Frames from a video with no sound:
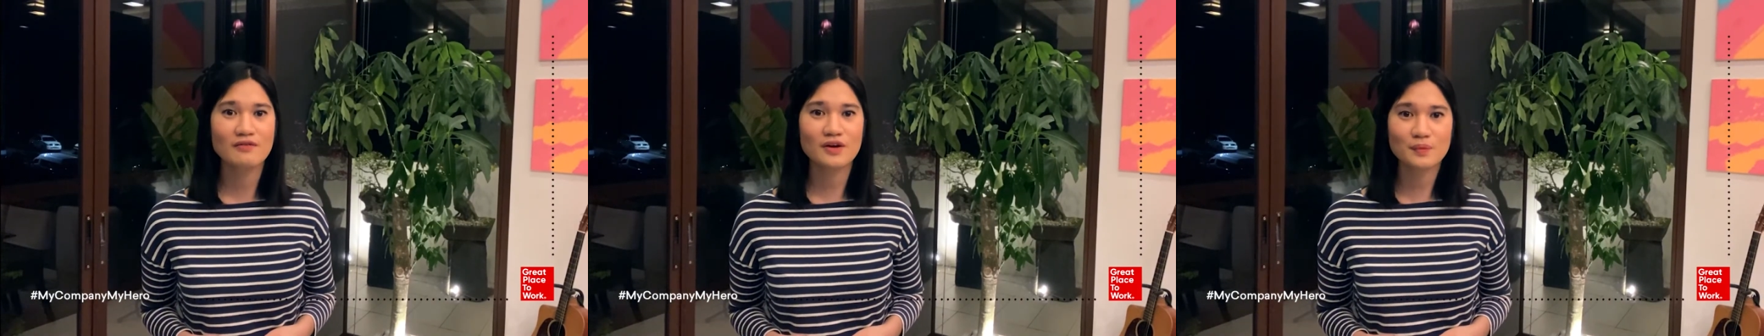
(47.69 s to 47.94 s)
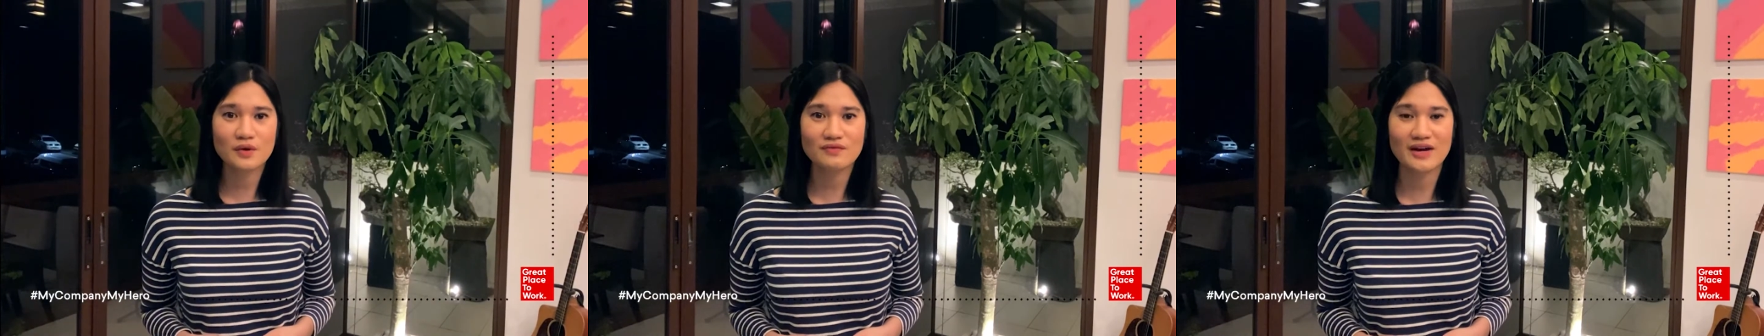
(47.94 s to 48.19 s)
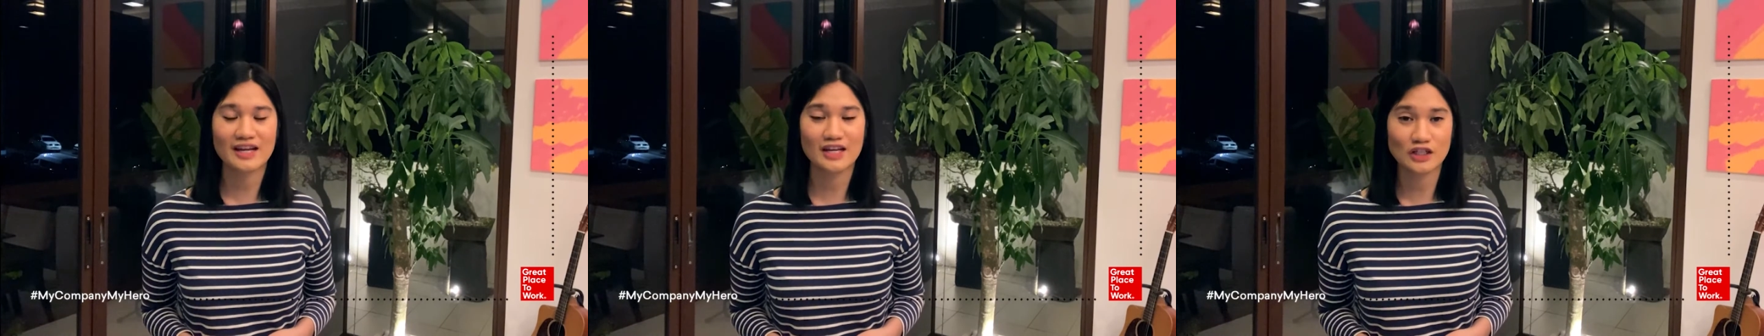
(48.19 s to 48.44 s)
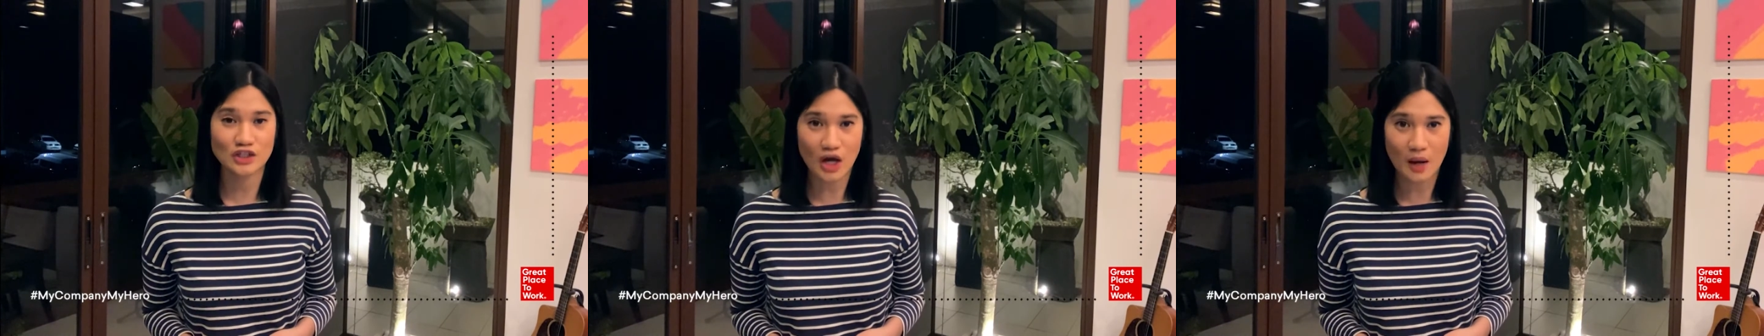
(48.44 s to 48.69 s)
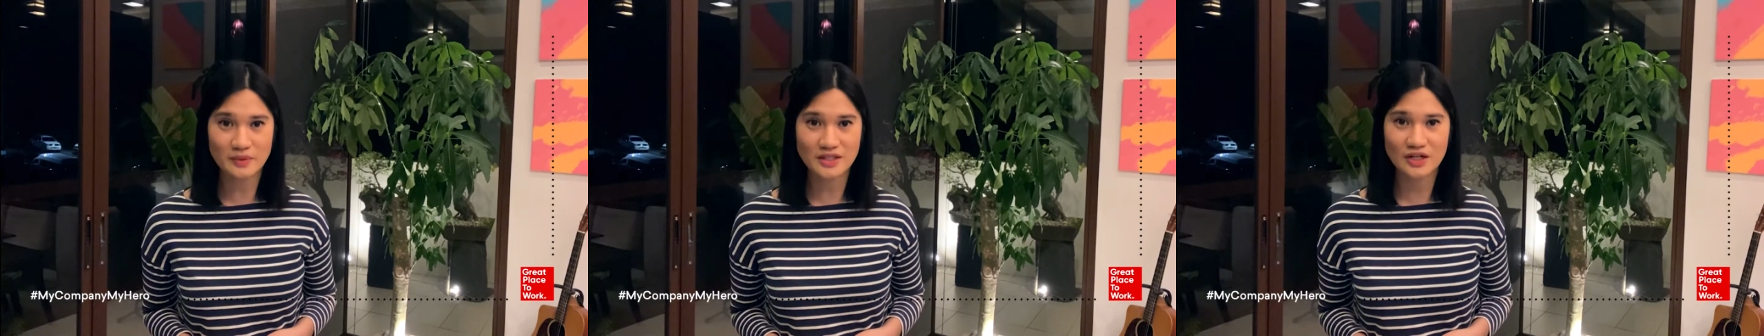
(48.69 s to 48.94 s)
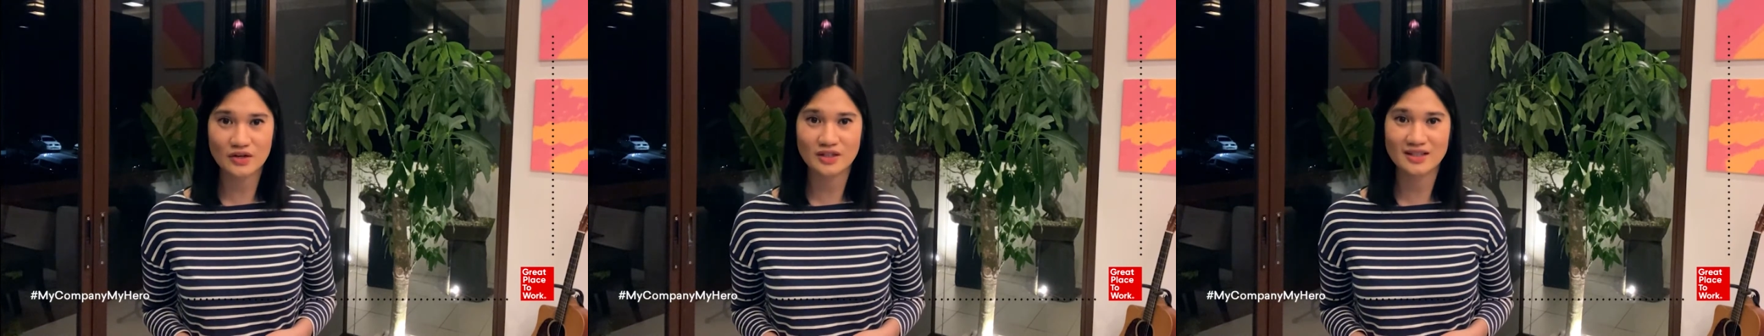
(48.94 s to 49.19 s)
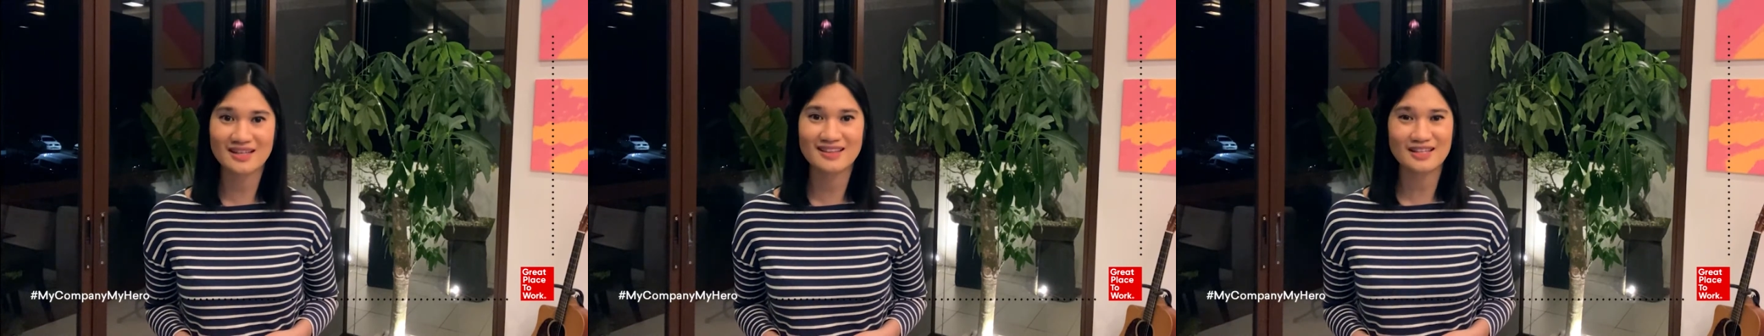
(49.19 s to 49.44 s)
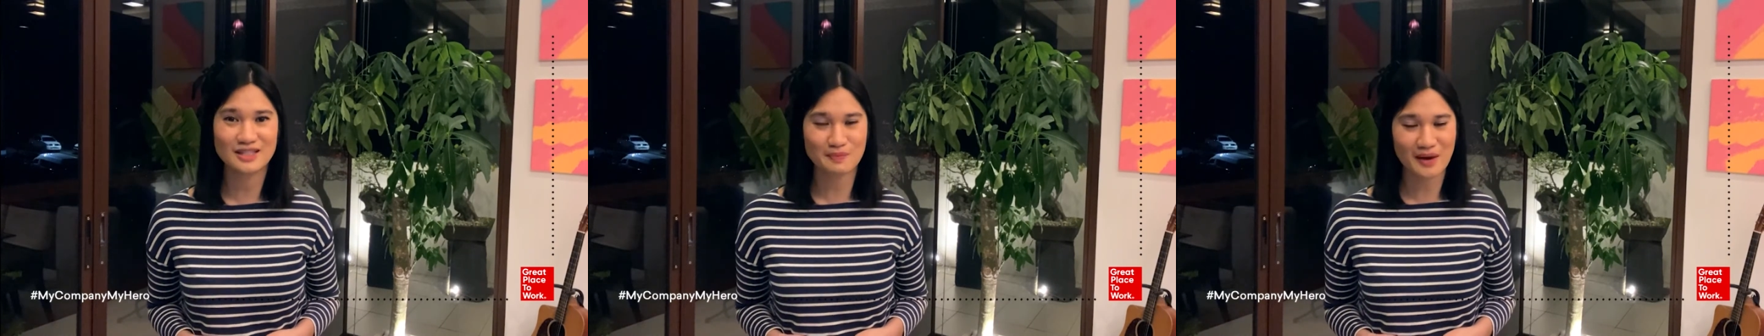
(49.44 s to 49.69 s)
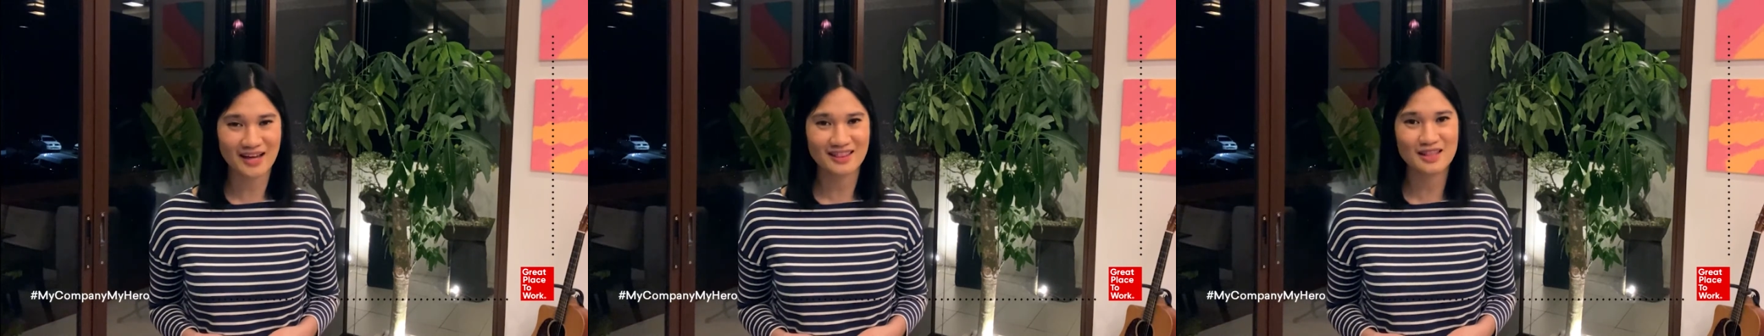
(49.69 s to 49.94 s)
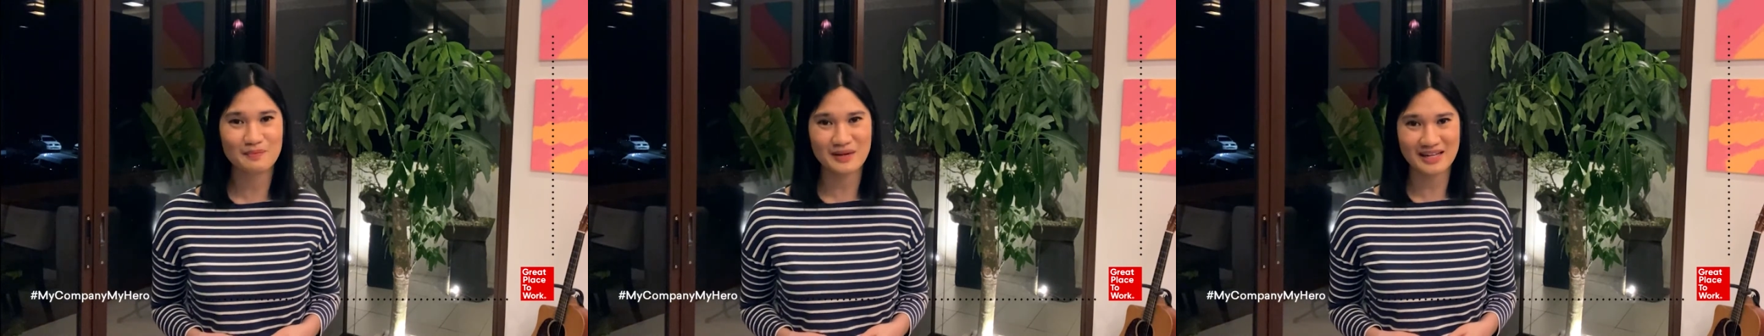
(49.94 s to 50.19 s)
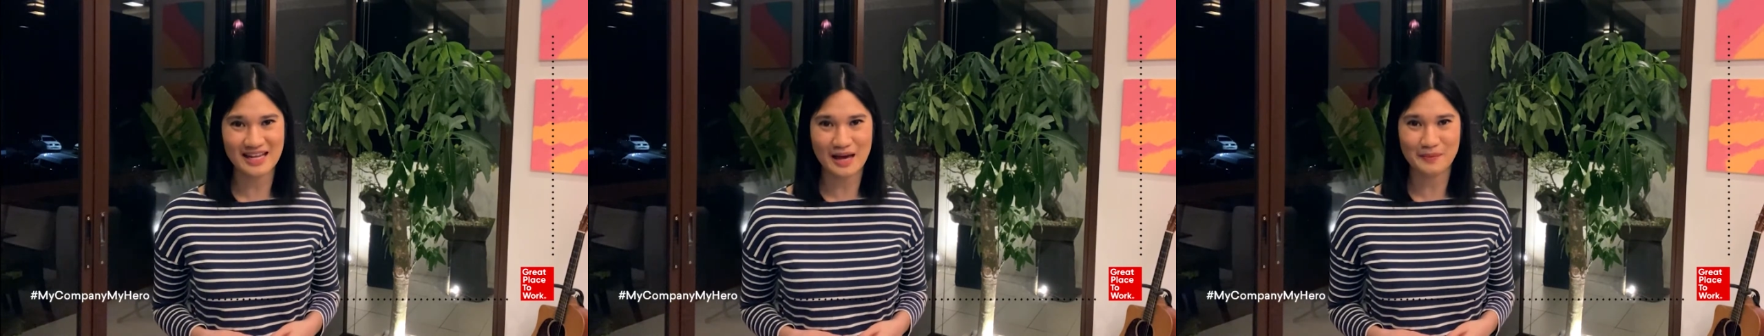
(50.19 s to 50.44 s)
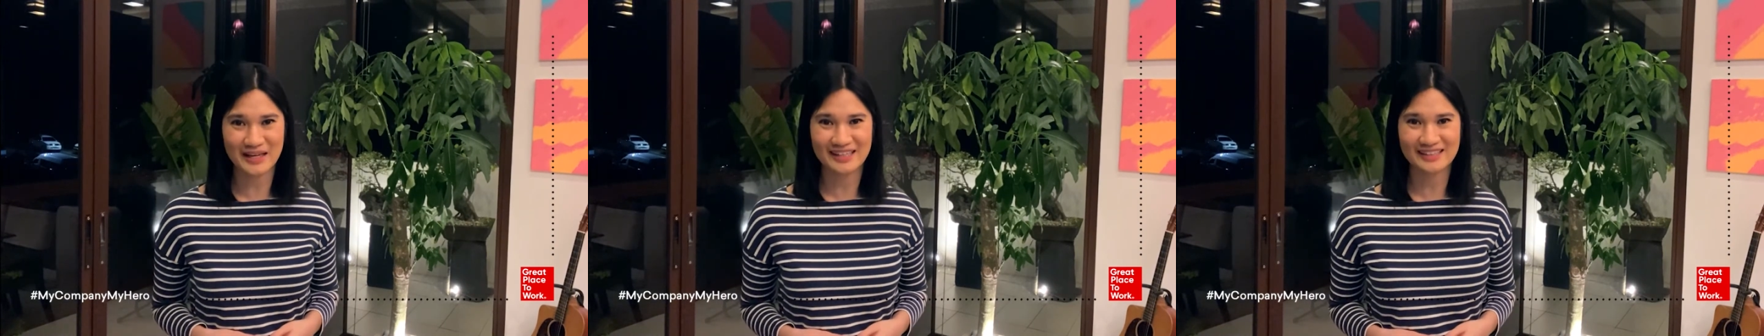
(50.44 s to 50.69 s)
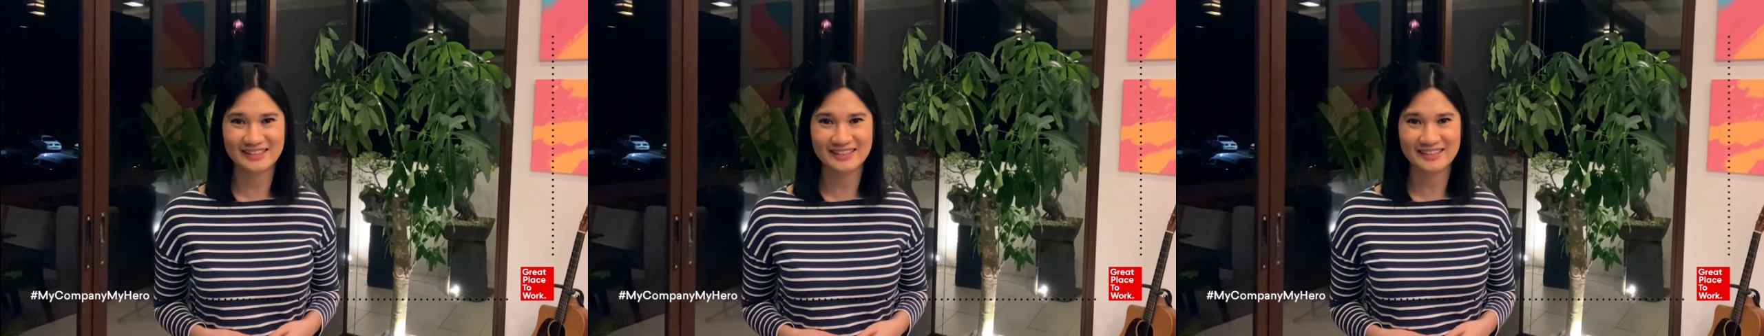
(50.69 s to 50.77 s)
for providing job security despite the pandemic.